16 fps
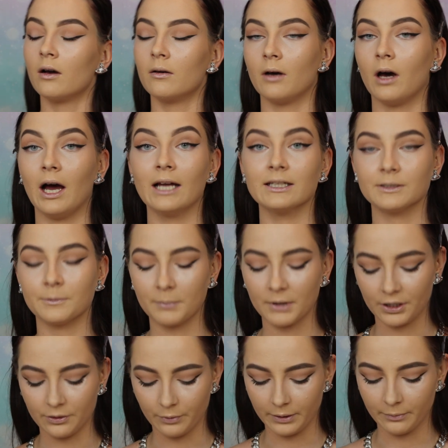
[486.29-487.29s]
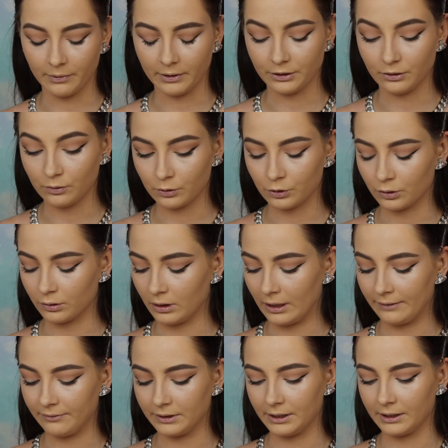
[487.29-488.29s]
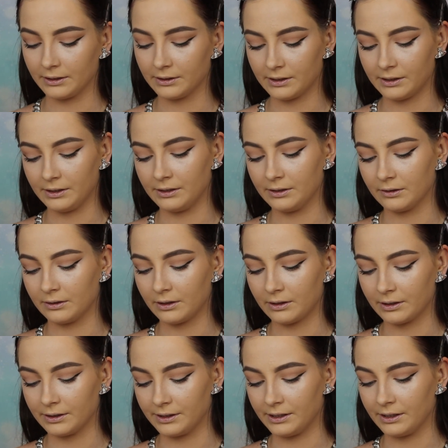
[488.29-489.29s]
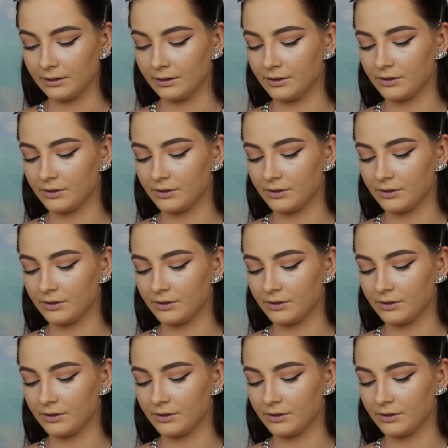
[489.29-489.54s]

And by the way, my usual everyday concealer is